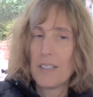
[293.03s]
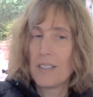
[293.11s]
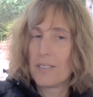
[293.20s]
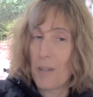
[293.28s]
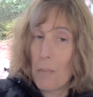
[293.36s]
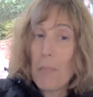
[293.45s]

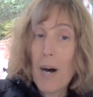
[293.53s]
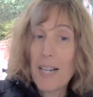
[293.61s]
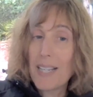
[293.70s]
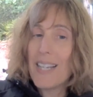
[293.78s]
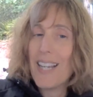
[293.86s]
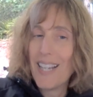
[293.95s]

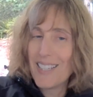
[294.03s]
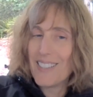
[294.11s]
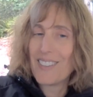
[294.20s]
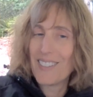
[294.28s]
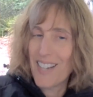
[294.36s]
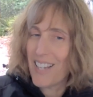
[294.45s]
somebody in
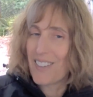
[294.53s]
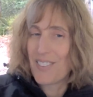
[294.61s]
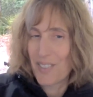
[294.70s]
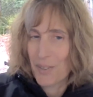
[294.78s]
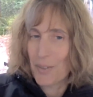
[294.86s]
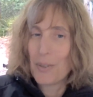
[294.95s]
your
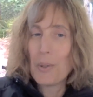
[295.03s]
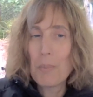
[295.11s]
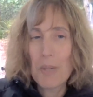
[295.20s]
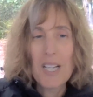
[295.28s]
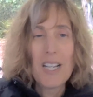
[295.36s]
next group